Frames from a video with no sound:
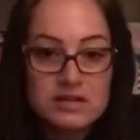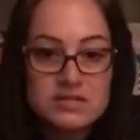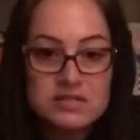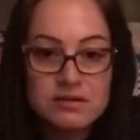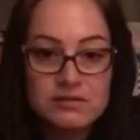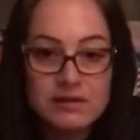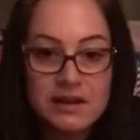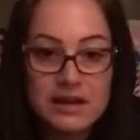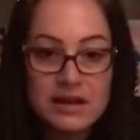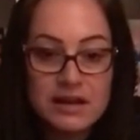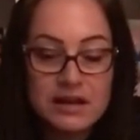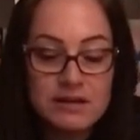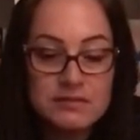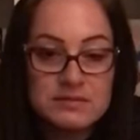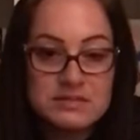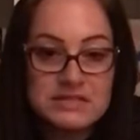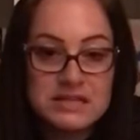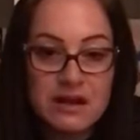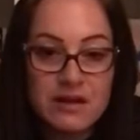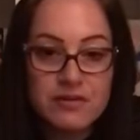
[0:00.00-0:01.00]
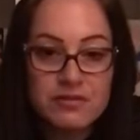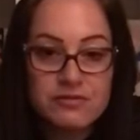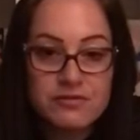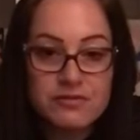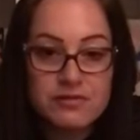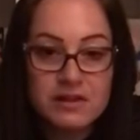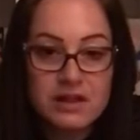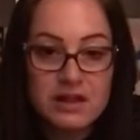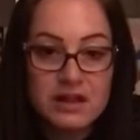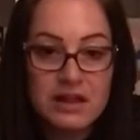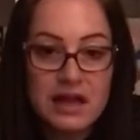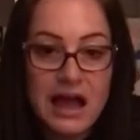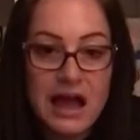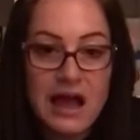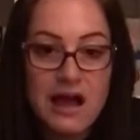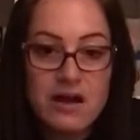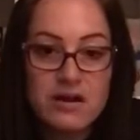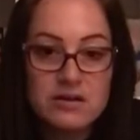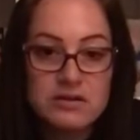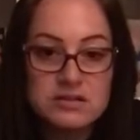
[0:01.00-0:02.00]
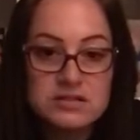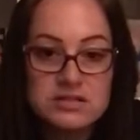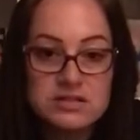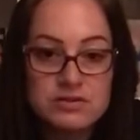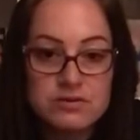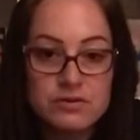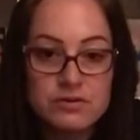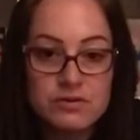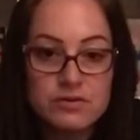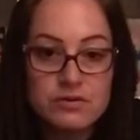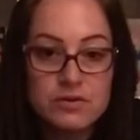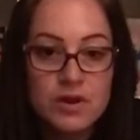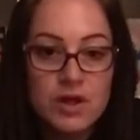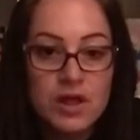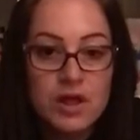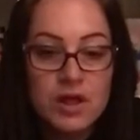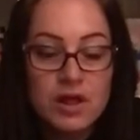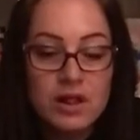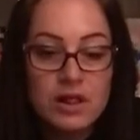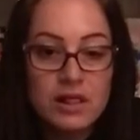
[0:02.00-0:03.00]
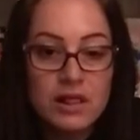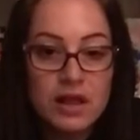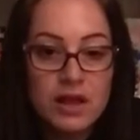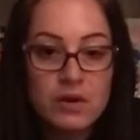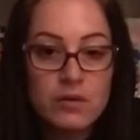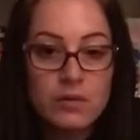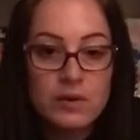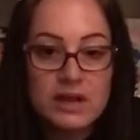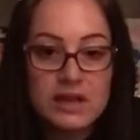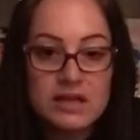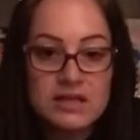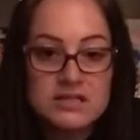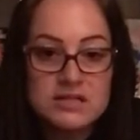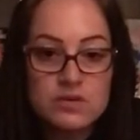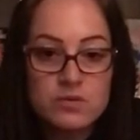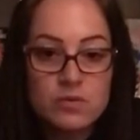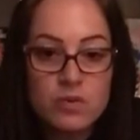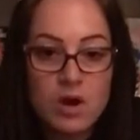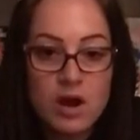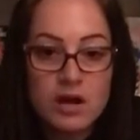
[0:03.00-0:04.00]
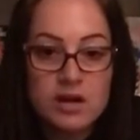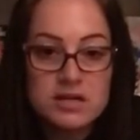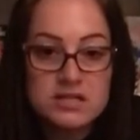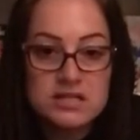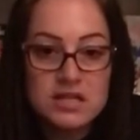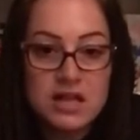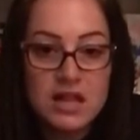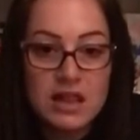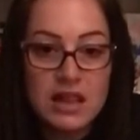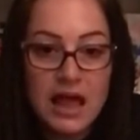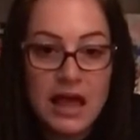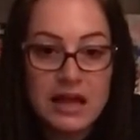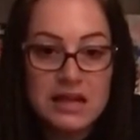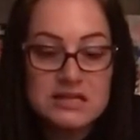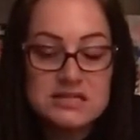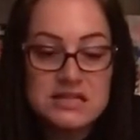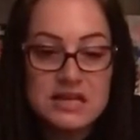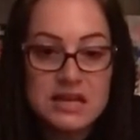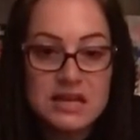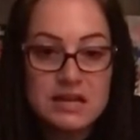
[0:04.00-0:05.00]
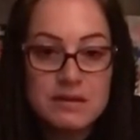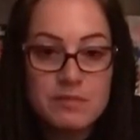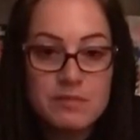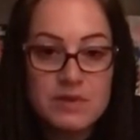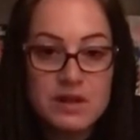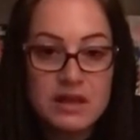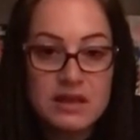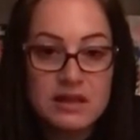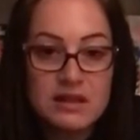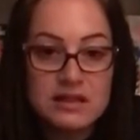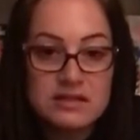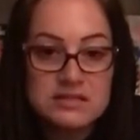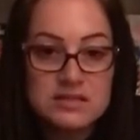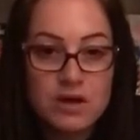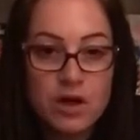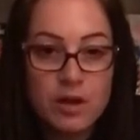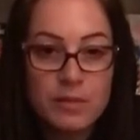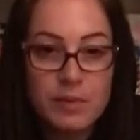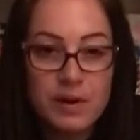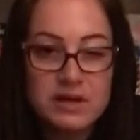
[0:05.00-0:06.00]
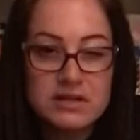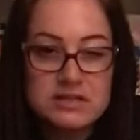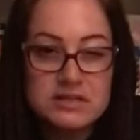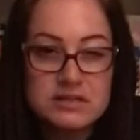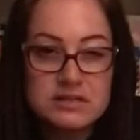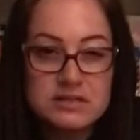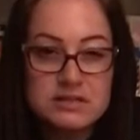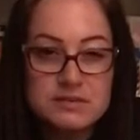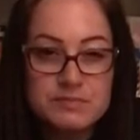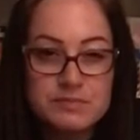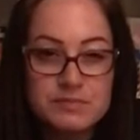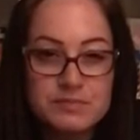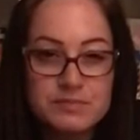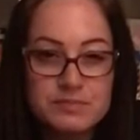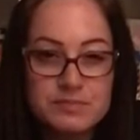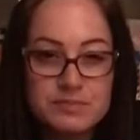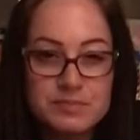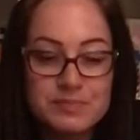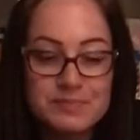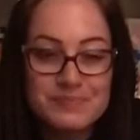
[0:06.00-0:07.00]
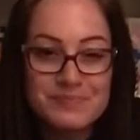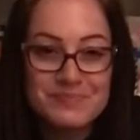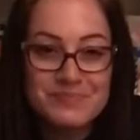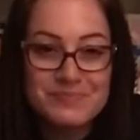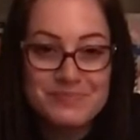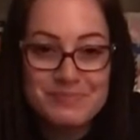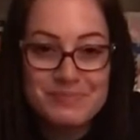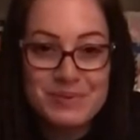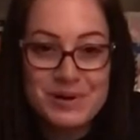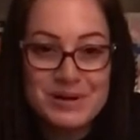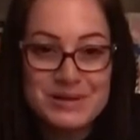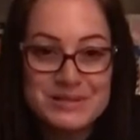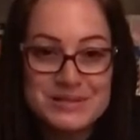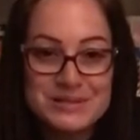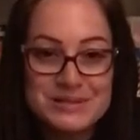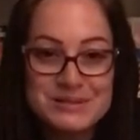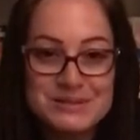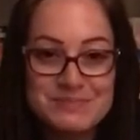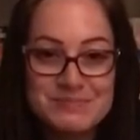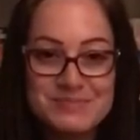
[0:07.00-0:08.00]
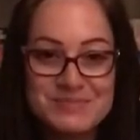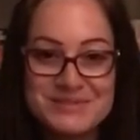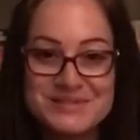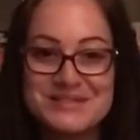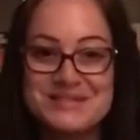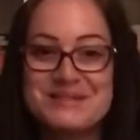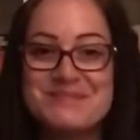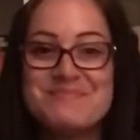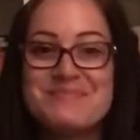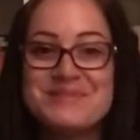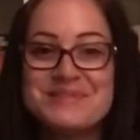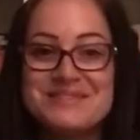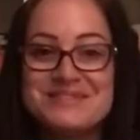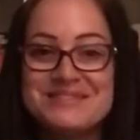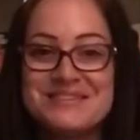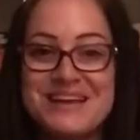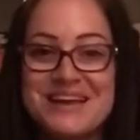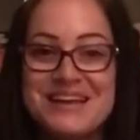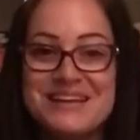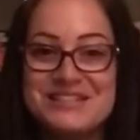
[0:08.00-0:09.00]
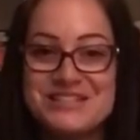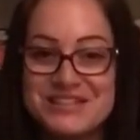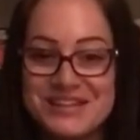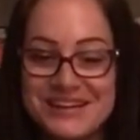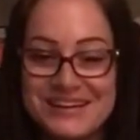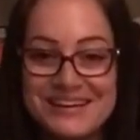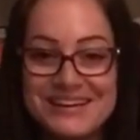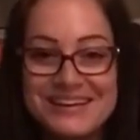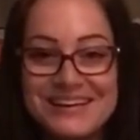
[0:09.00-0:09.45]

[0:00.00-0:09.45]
The rain comes down through the clouds, through liquids and waters collected. That's called precipitation.